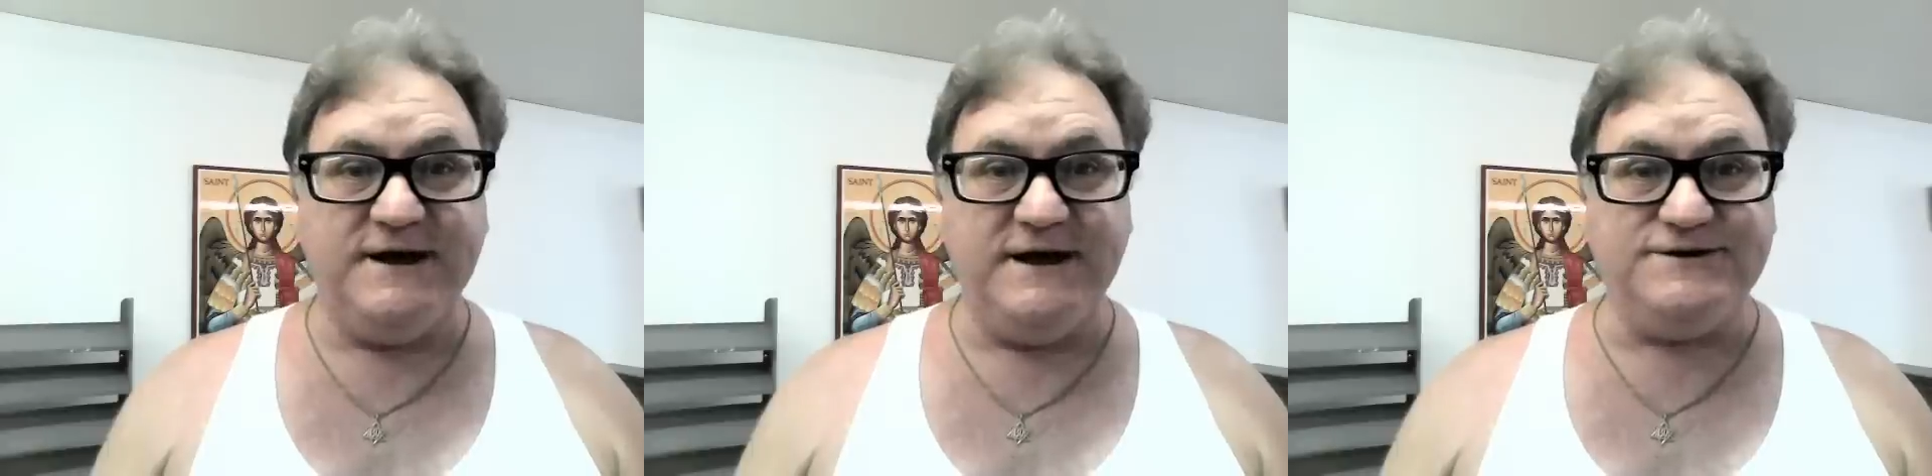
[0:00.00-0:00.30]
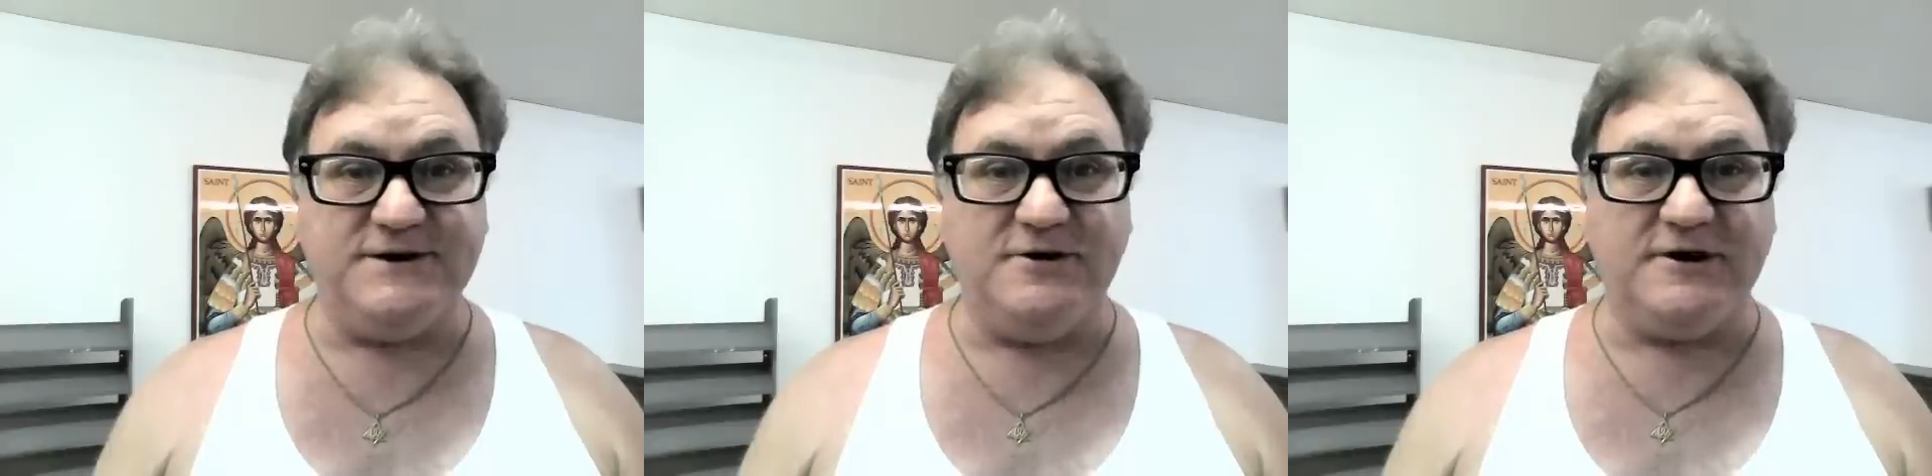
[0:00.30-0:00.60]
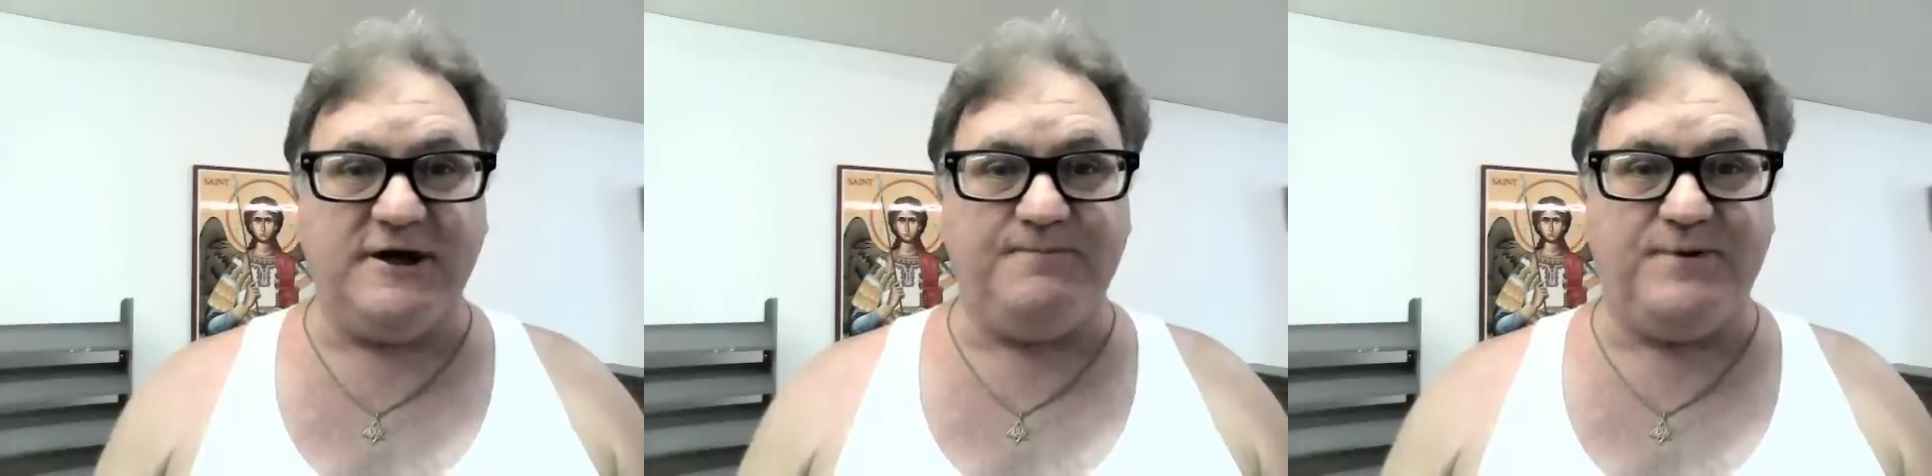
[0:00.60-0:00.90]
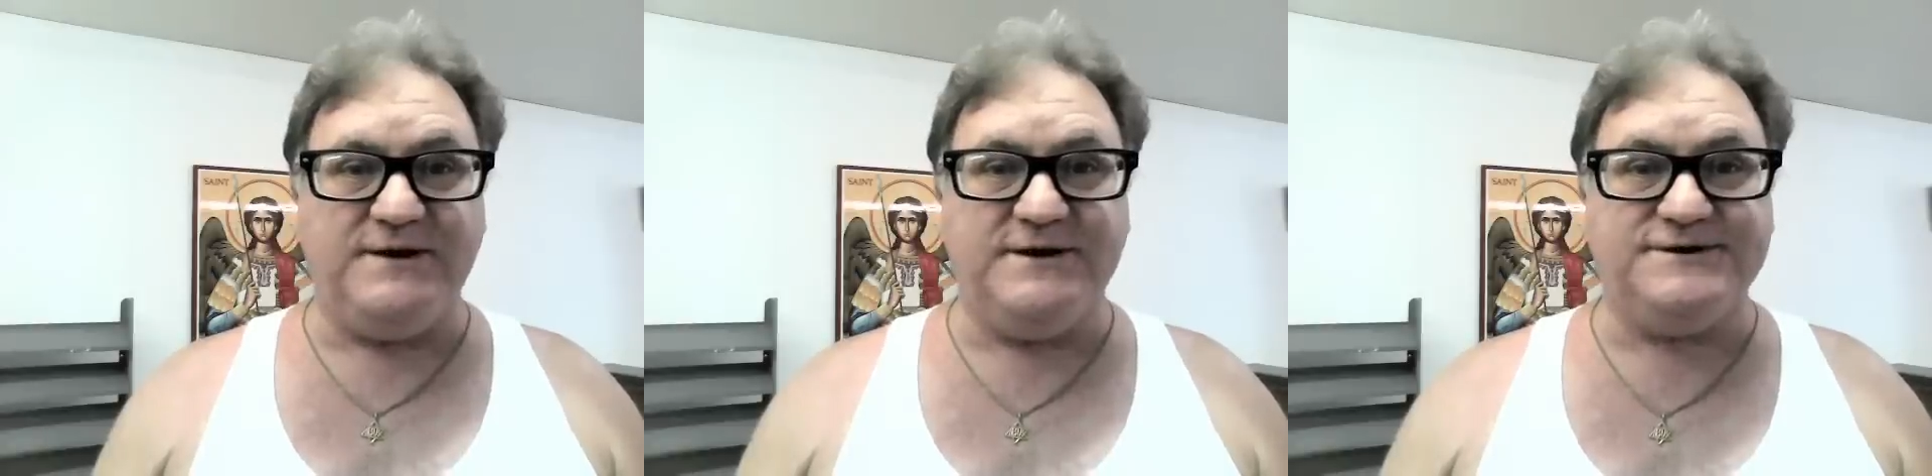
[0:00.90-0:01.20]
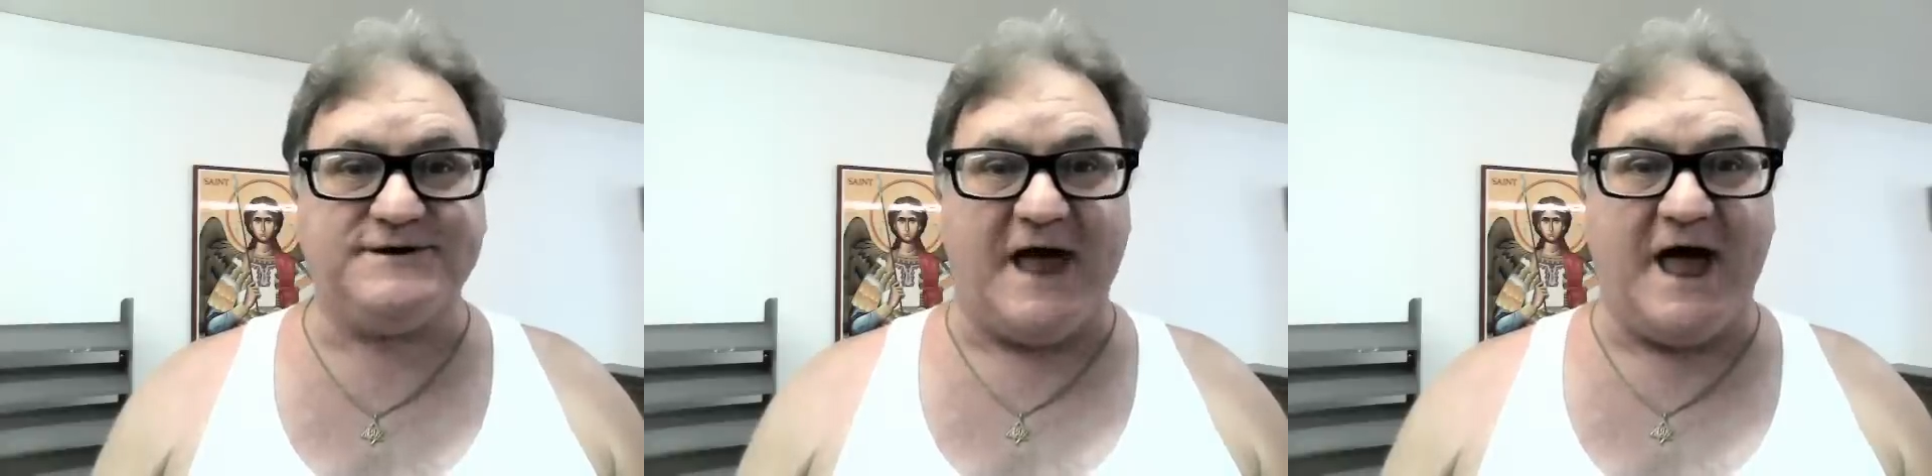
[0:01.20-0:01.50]
He said, look up in
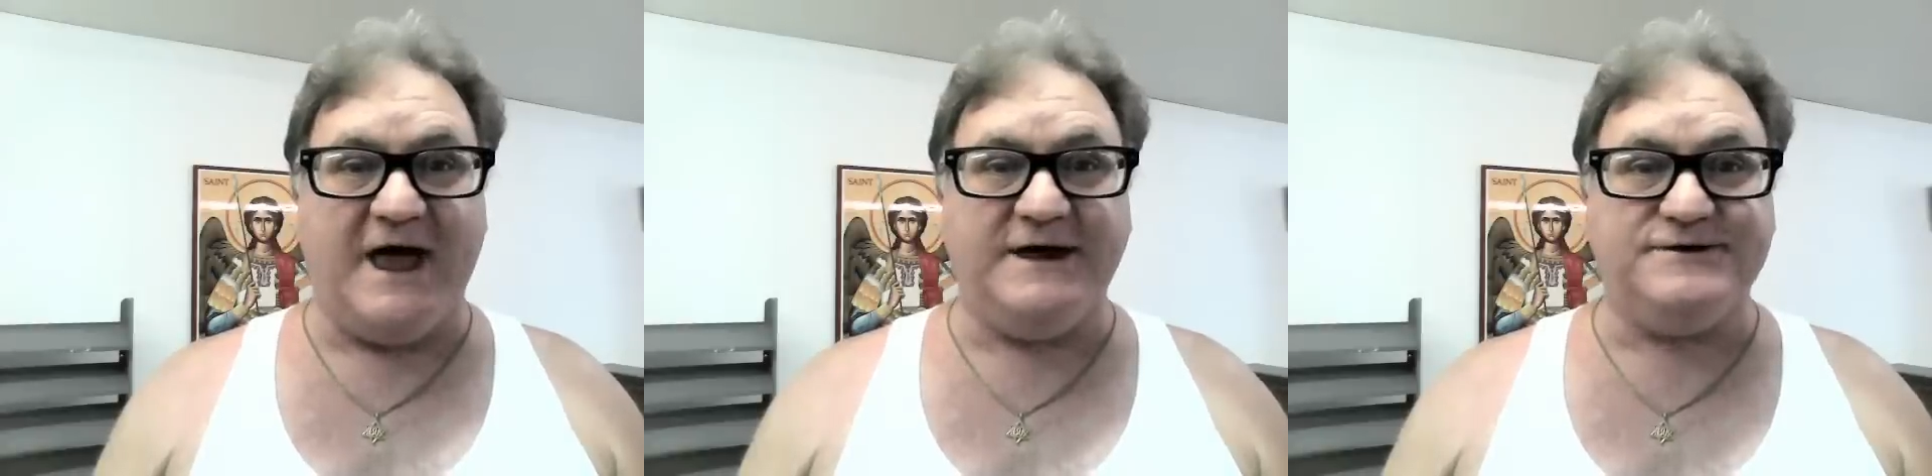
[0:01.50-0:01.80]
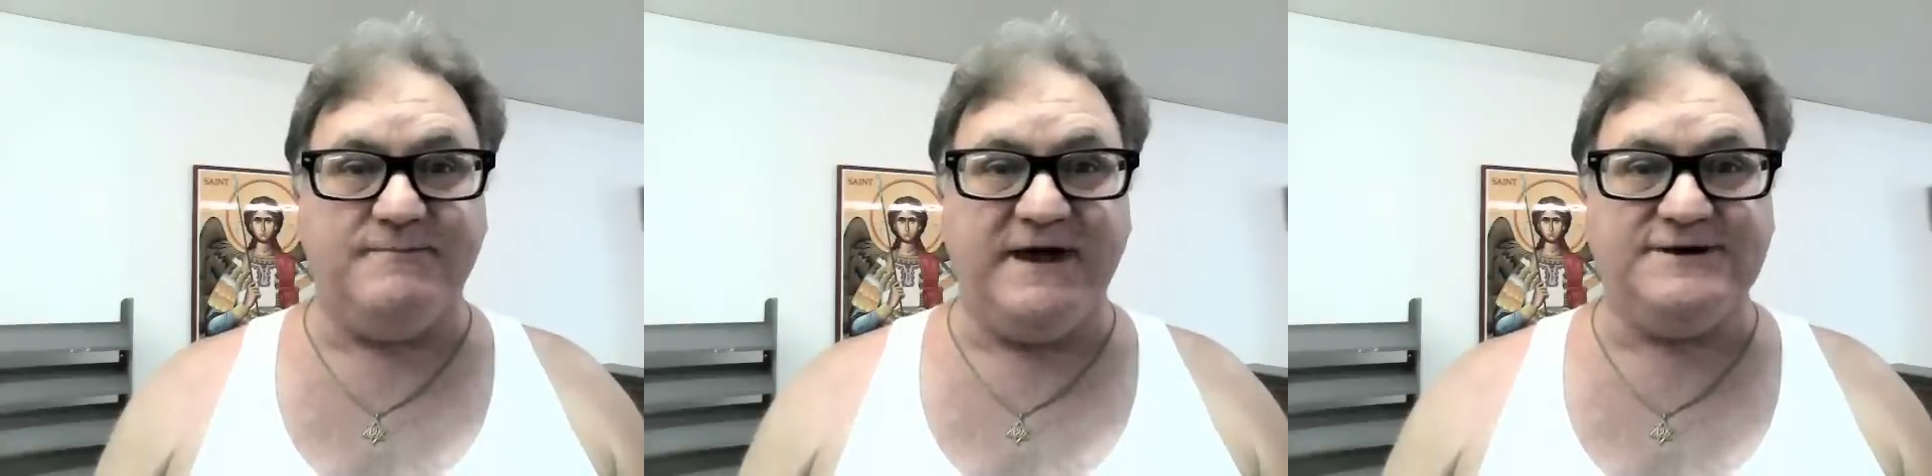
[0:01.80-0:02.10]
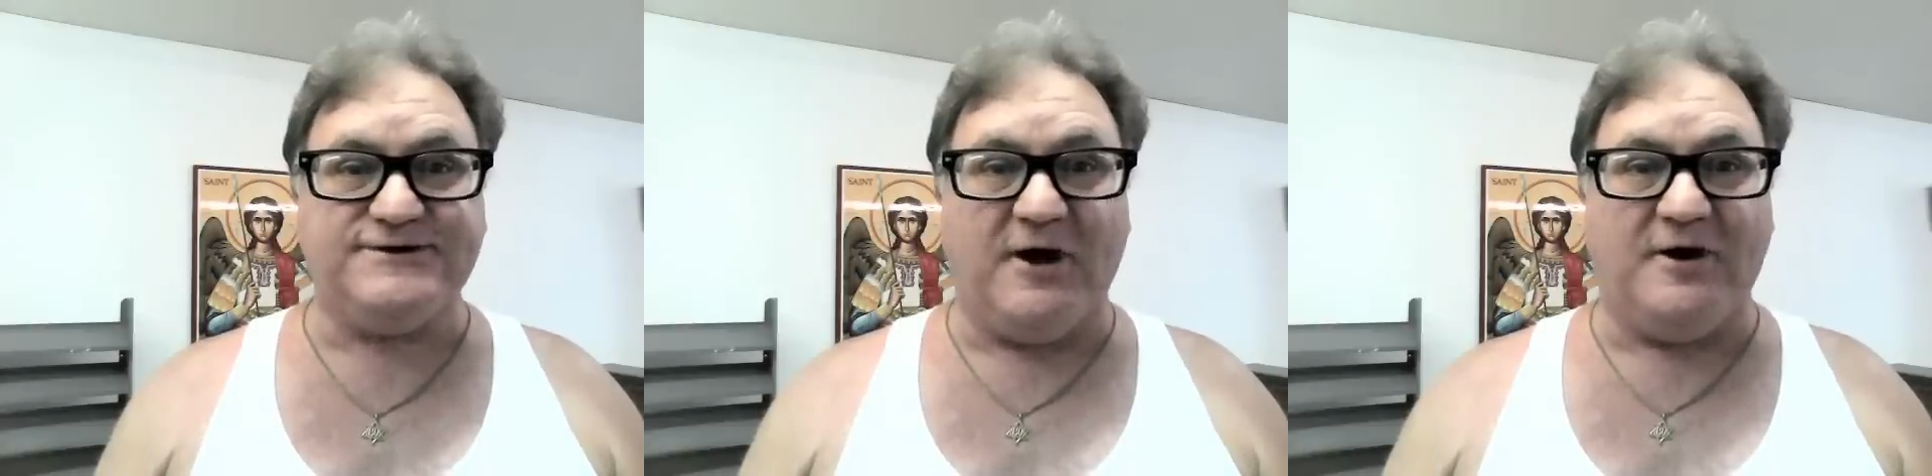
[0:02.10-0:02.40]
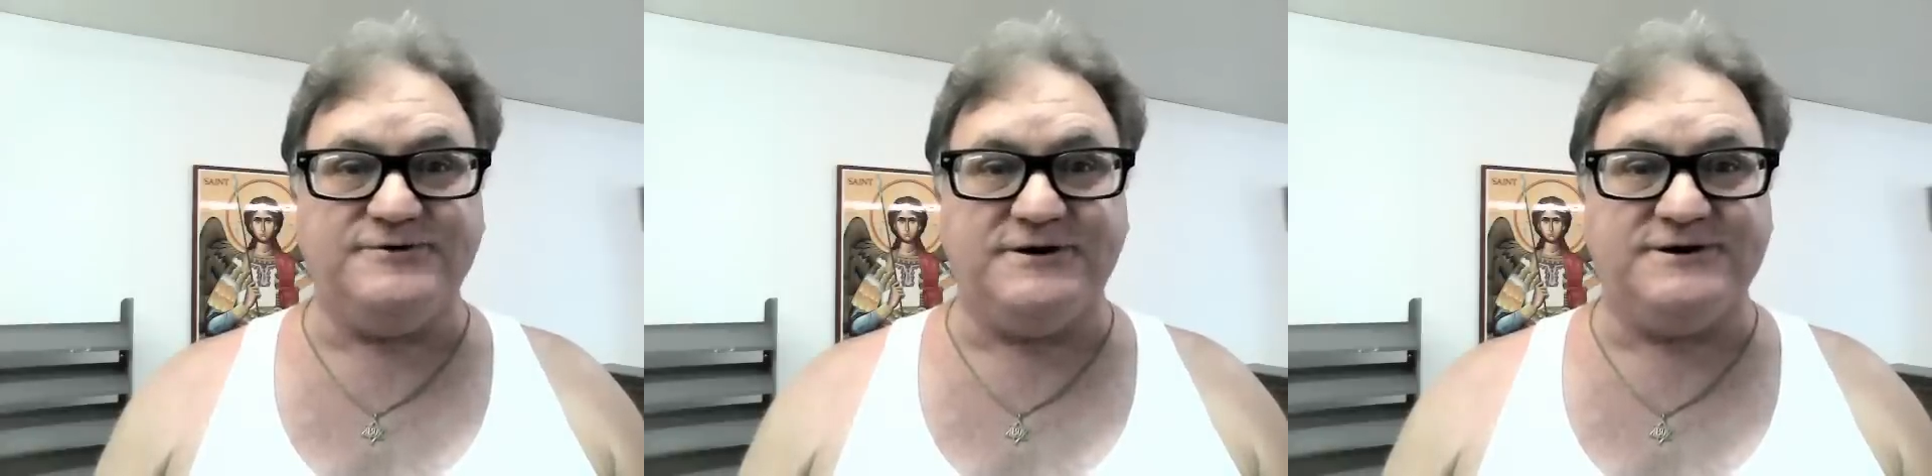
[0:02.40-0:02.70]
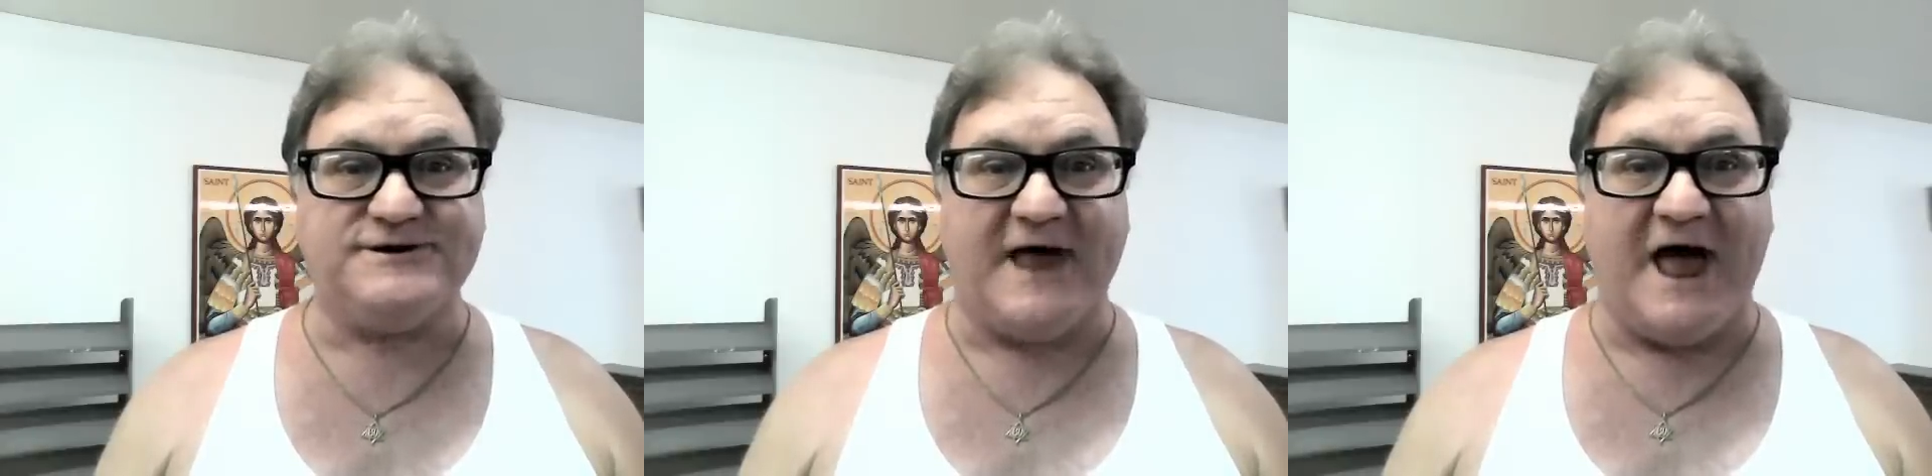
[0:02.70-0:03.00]
the sky, as many stars
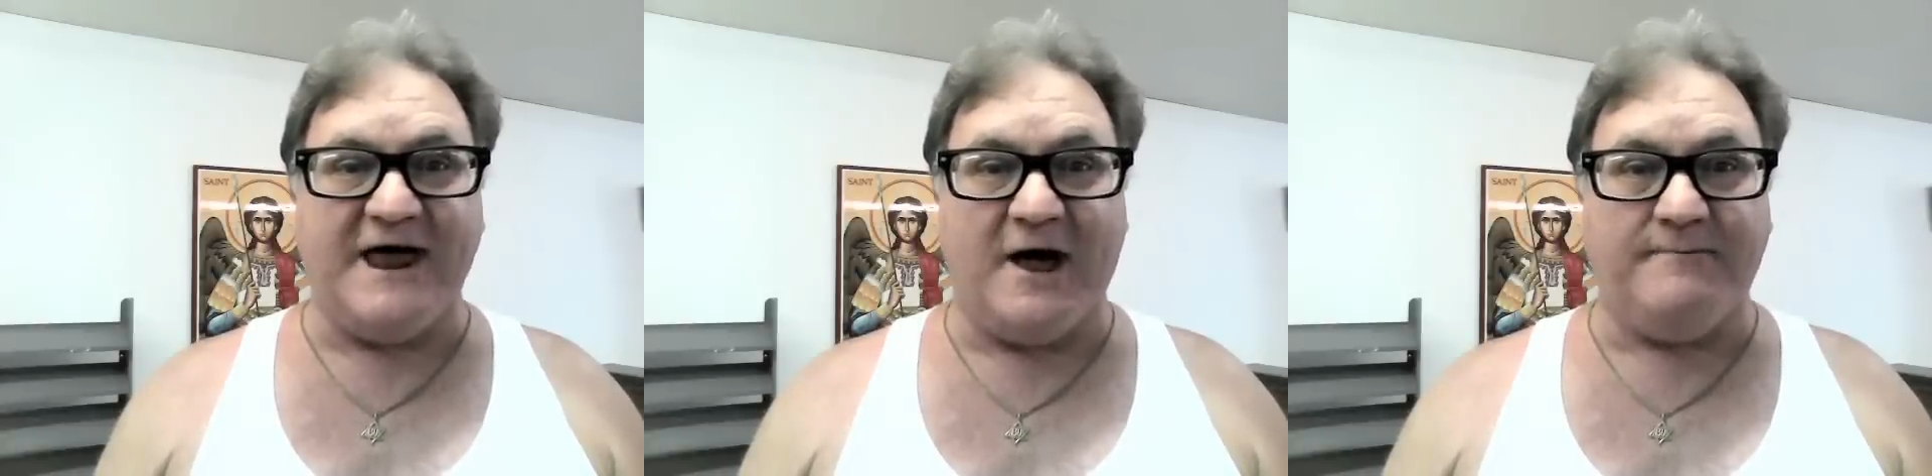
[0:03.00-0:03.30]
in the sky,